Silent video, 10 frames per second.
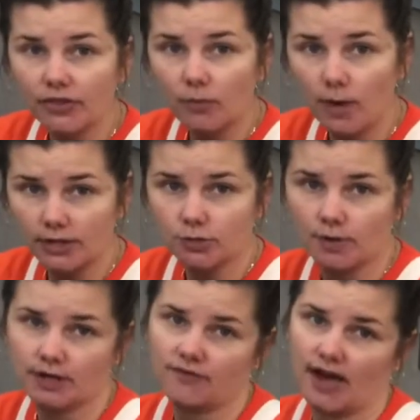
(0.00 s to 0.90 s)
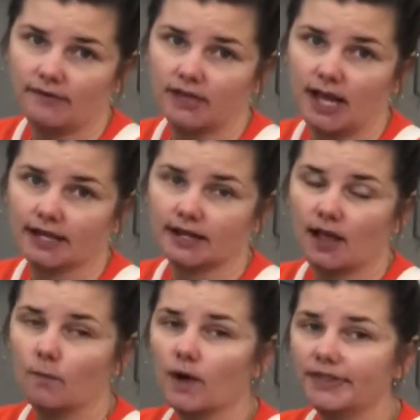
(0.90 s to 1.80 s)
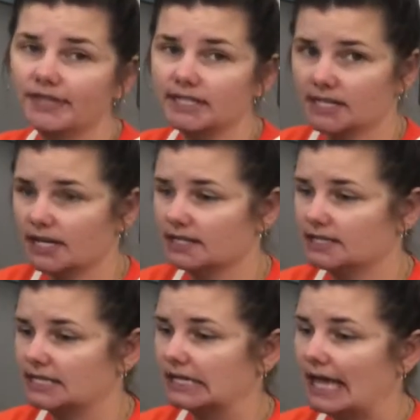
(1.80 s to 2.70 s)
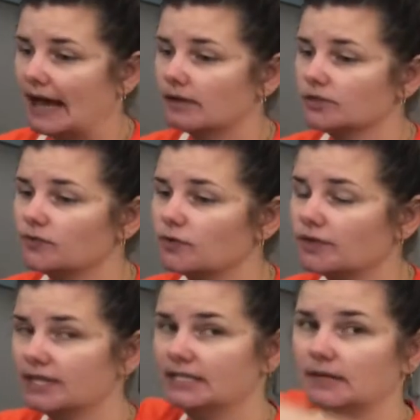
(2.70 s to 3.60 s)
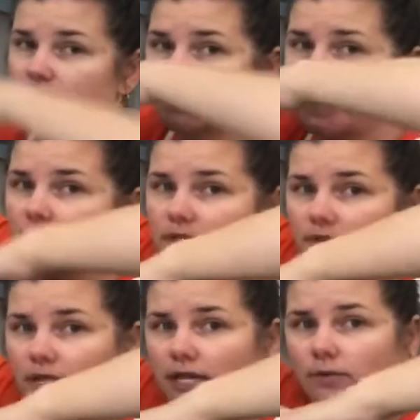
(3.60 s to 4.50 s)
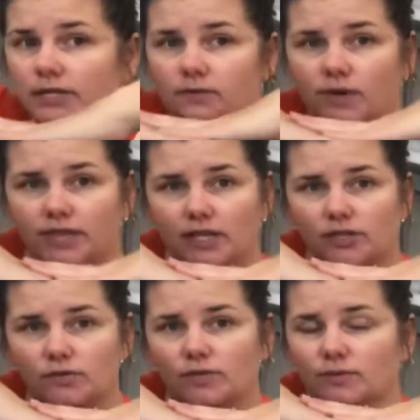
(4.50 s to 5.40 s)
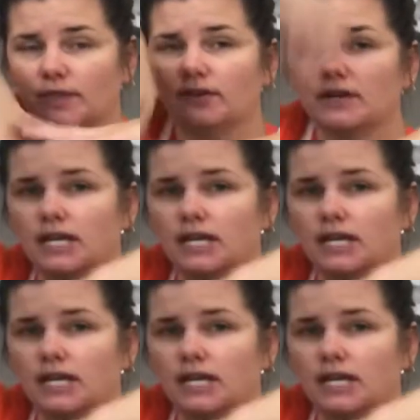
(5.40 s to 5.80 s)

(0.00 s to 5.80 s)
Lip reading: the 125 line. And what this does is it allows for the dip down. So liquids, what they do is when they're in a